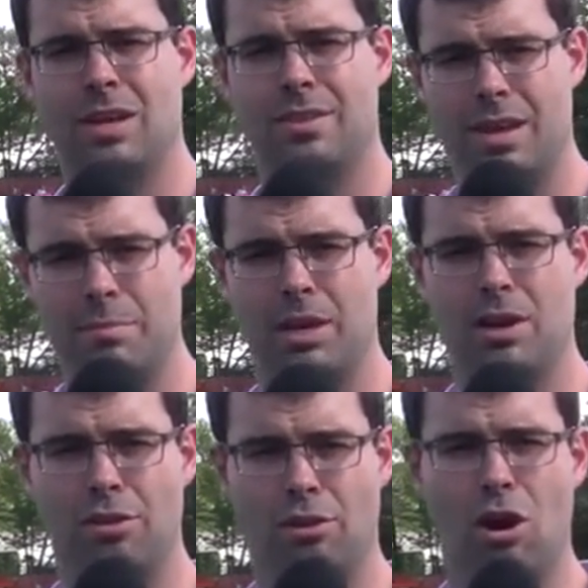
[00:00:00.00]
them
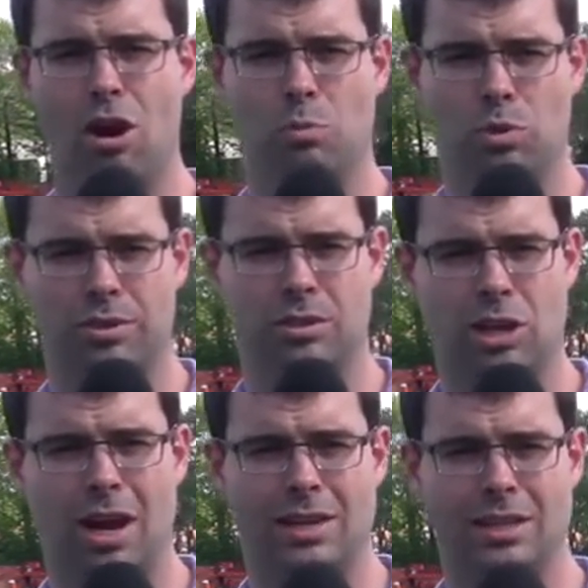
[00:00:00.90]
another arm with
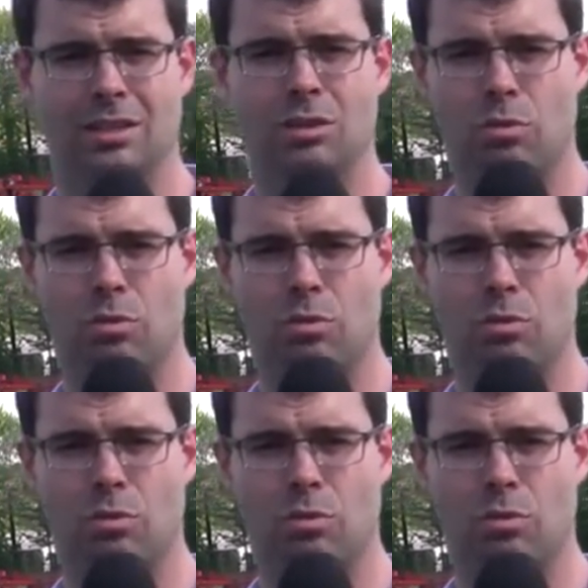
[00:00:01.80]
Johnny